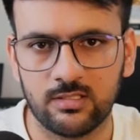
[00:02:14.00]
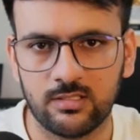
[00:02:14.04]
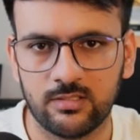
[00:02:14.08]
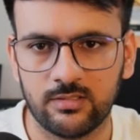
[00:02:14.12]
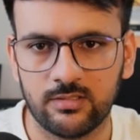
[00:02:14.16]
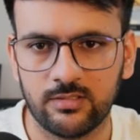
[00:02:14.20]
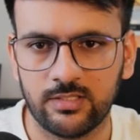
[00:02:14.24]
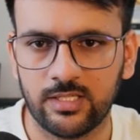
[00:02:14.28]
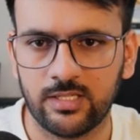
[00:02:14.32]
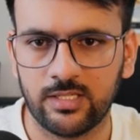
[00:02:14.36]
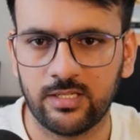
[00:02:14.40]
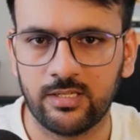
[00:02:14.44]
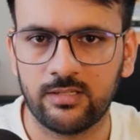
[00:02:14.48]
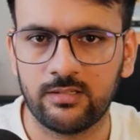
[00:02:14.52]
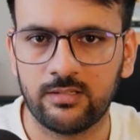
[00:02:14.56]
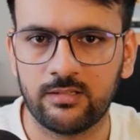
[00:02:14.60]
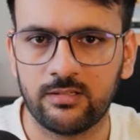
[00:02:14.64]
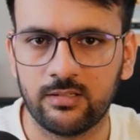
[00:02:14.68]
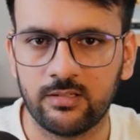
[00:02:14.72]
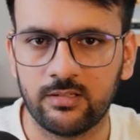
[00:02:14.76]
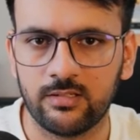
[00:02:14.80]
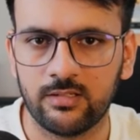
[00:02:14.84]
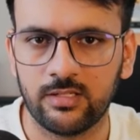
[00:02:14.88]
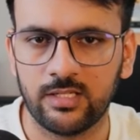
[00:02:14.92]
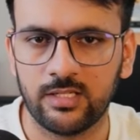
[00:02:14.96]
it
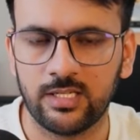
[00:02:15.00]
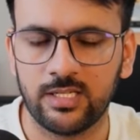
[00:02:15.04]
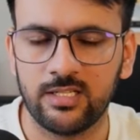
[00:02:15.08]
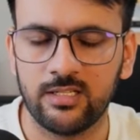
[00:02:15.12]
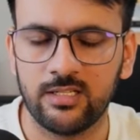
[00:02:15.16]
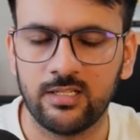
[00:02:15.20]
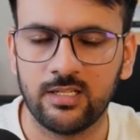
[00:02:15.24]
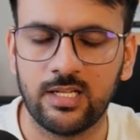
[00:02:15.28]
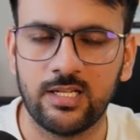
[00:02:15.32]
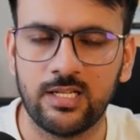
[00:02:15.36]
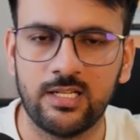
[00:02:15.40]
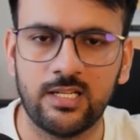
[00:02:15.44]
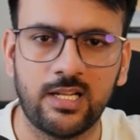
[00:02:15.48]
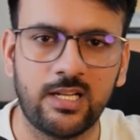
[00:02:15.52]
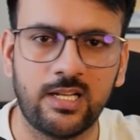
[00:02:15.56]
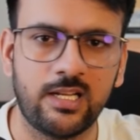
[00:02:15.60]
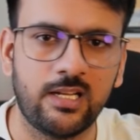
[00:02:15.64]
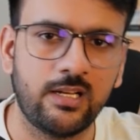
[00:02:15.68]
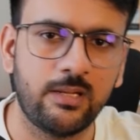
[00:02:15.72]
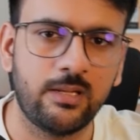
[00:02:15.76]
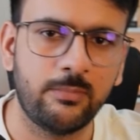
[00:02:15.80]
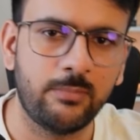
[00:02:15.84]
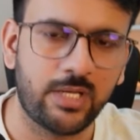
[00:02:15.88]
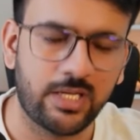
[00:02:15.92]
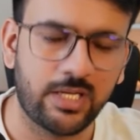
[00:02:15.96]
in an
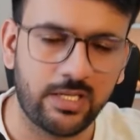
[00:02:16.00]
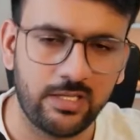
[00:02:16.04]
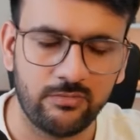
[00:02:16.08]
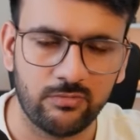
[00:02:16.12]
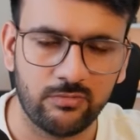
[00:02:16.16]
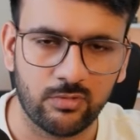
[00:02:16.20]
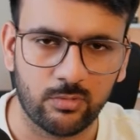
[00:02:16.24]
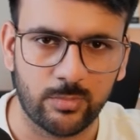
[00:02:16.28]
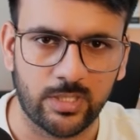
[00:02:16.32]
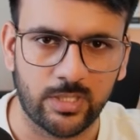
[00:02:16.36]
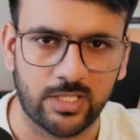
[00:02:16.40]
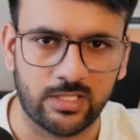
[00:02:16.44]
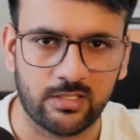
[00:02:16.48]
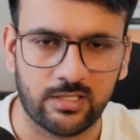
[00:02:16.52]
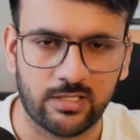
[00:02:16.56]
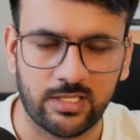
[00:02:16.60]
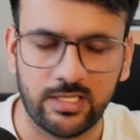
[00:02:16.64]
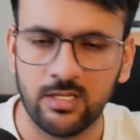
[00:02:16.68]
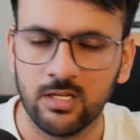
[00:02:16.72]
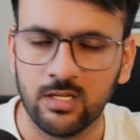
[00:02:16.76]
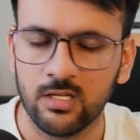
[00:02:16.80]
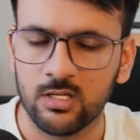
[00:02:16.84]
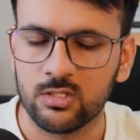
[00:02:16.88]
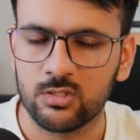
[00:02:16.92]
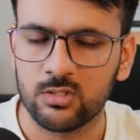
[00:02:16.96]
LLM ready format, right?
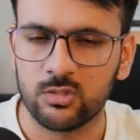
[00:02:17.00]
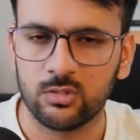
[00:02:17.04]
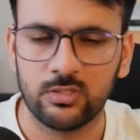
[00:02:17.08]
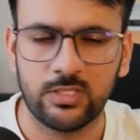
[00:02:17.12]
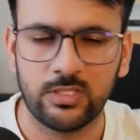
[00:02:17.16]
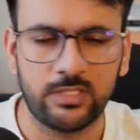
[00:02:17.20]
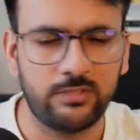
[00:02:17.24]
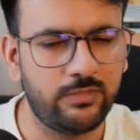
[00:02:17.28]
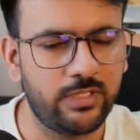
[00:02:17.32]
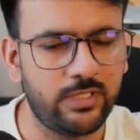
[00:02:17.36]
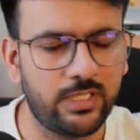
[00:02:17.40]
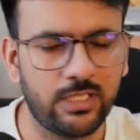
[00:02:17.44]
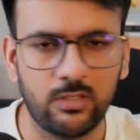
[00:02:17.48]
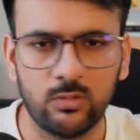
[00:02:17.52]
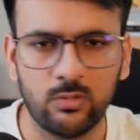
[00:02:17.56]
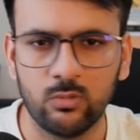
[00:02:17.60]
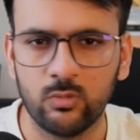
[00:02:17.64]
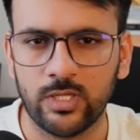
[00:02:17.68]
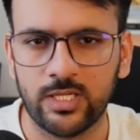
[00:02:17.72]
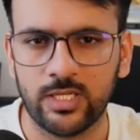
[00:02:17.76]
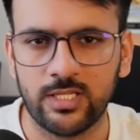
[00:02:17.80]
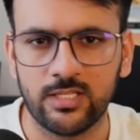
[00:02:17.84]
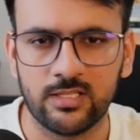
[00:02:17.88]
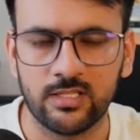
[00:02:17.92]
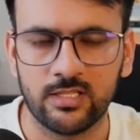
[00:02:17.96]
So then we can do
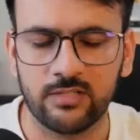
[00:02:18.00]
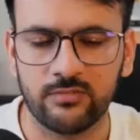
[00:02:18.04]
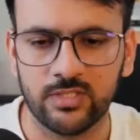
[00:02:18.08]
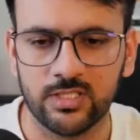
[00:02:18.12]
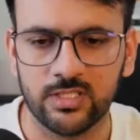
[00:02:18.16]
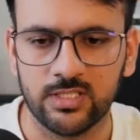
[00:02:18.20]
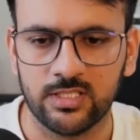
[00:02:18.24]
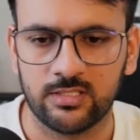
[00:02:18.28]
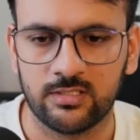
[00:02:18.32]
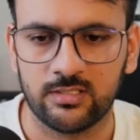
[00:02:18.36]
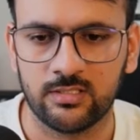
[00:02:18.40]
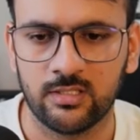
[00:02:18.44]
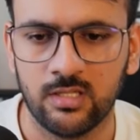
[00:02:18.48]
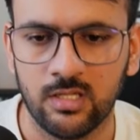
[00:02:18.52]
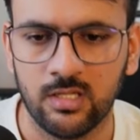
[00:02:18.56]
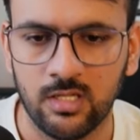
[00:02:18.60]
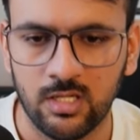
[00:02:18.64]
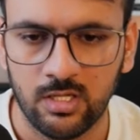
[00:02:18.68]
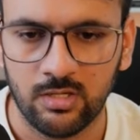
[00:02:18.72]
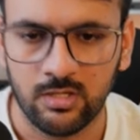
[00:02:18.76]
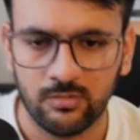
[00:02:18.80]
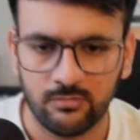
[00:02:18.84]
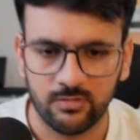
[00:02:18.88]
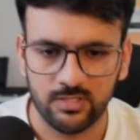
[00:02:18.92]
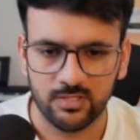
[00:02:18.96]
anything with it.
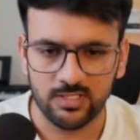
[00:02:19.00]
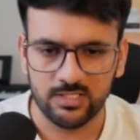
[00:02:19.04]
Once the